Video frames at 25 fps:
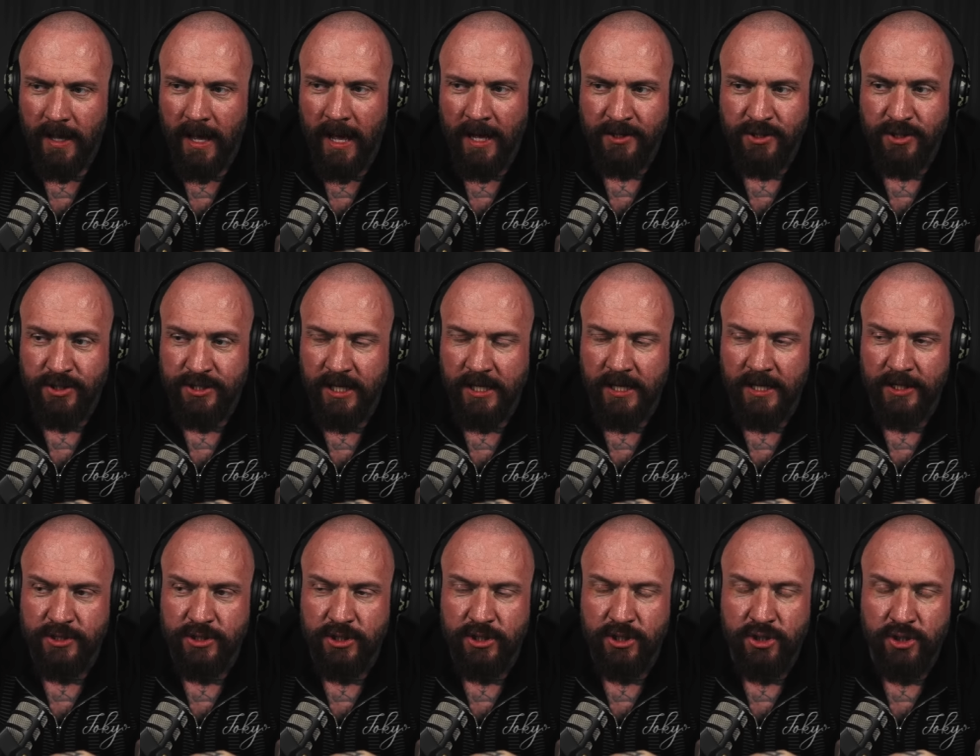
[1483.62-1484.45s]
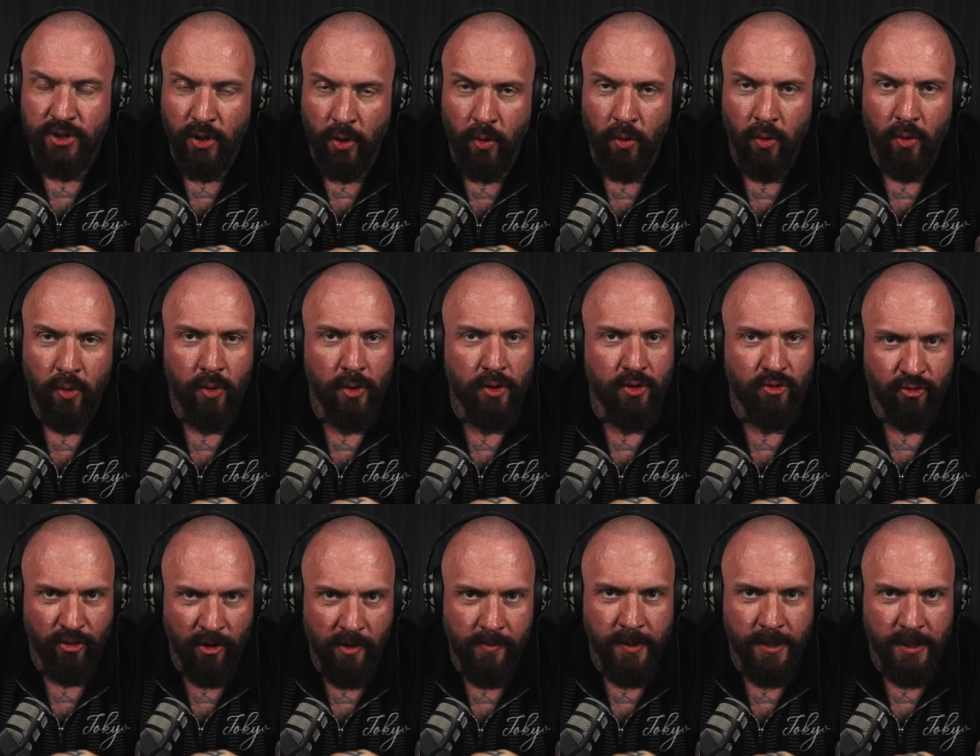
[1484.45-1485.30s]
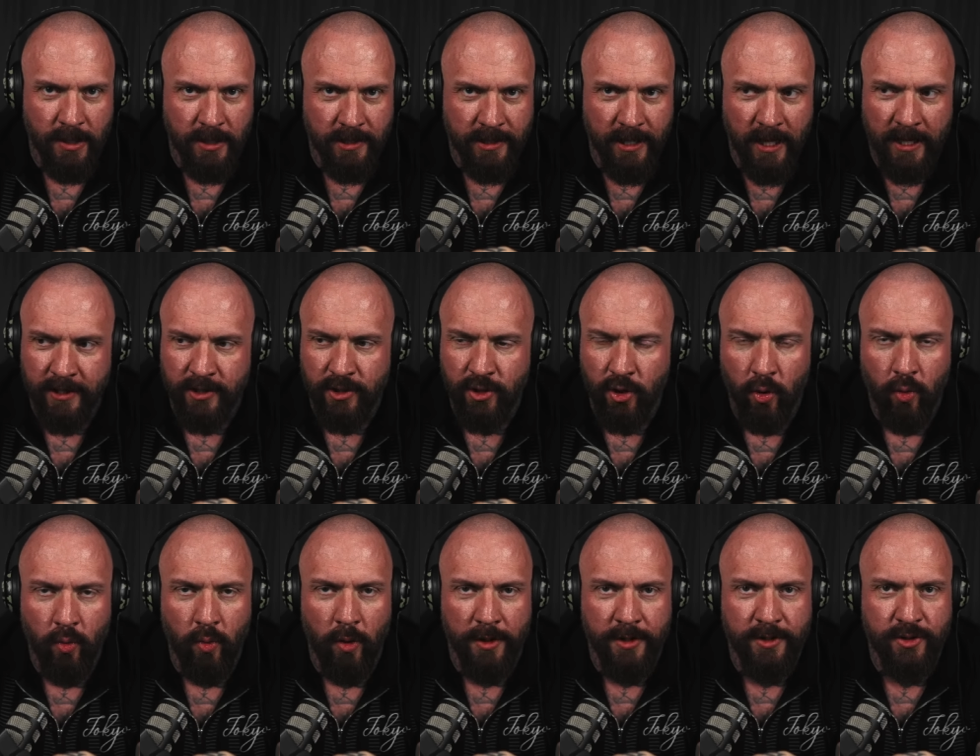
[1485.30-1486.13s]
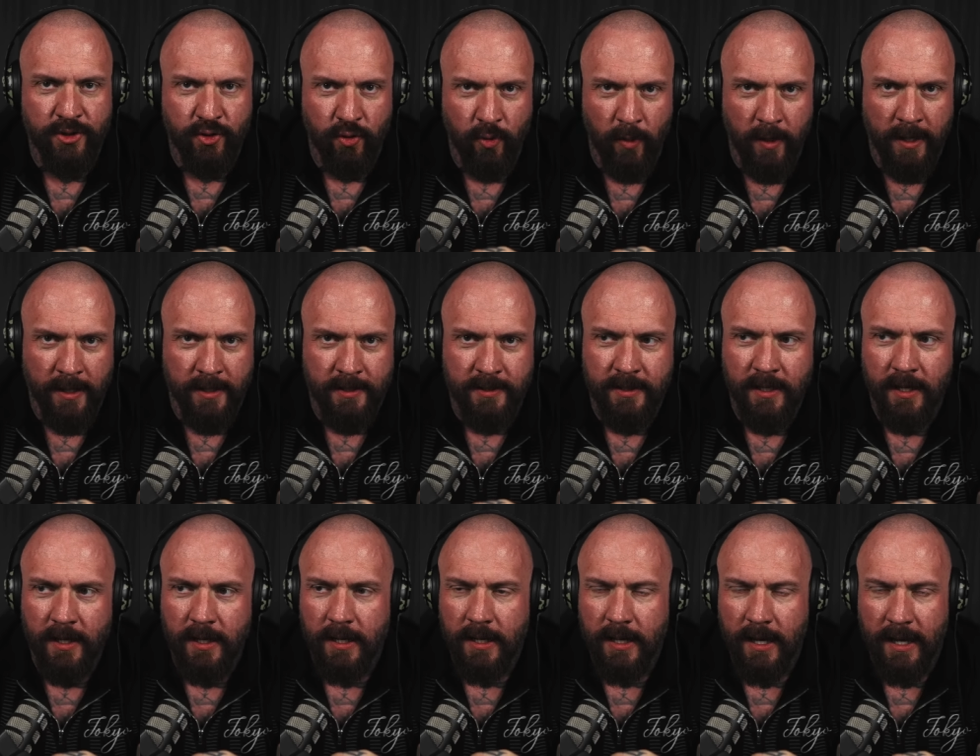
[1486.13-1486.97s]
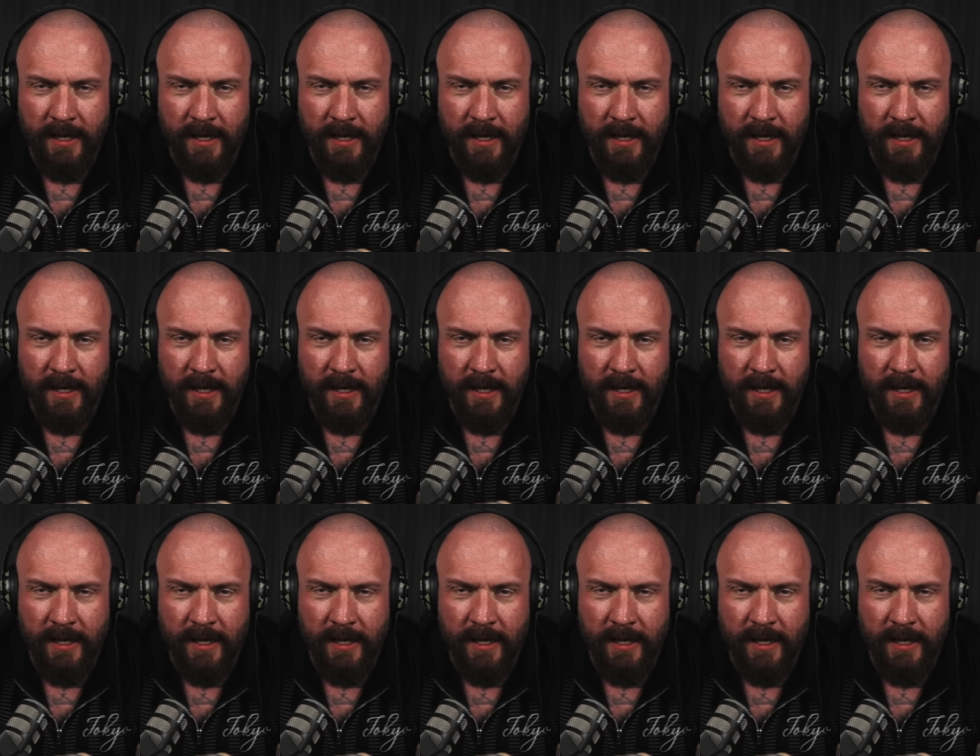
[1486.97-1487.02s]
I just think it's so criminal that no one twigged